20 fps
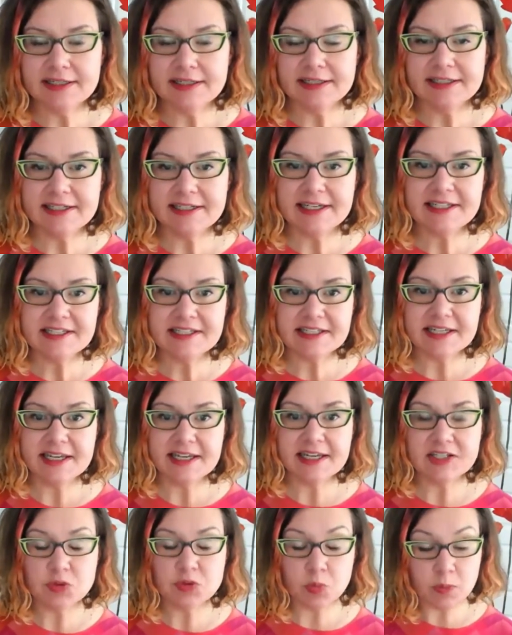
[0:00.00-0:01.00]
it's
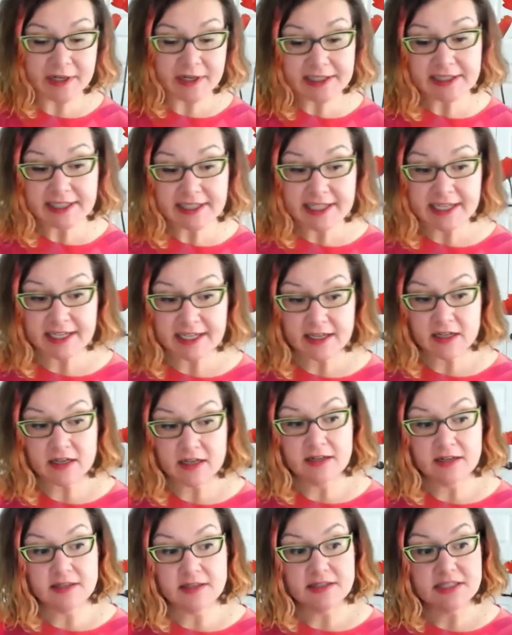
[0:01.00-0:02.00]
it's really
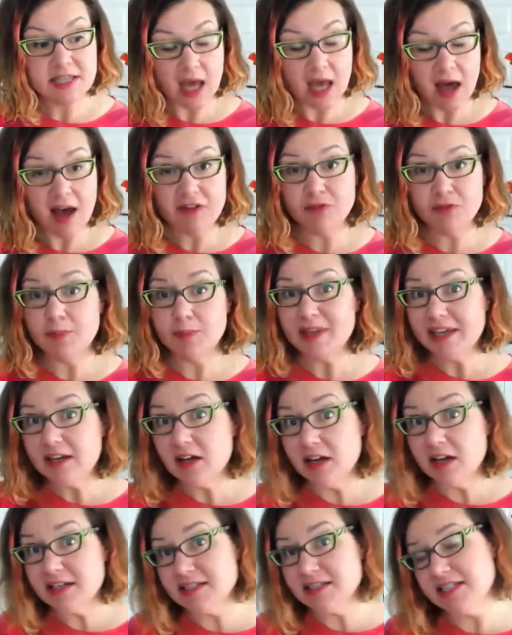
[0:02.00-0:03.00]
tough being
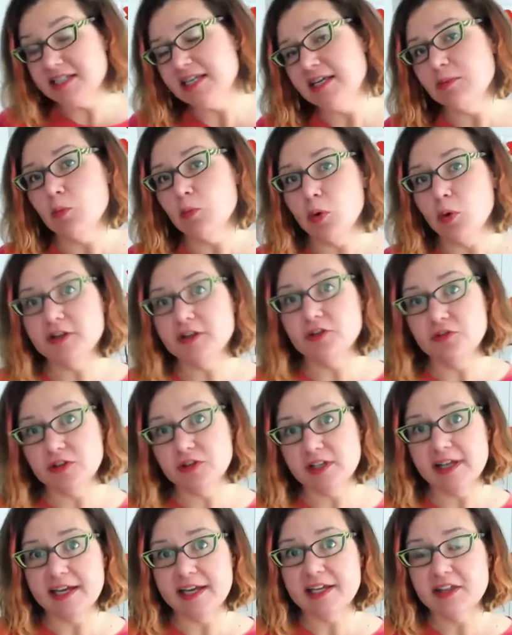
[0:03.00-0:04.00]
on a team where you feel
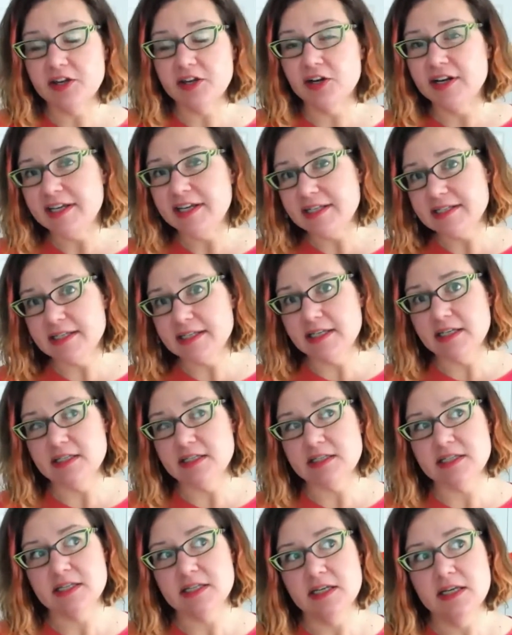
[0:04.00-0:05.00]
like there isn't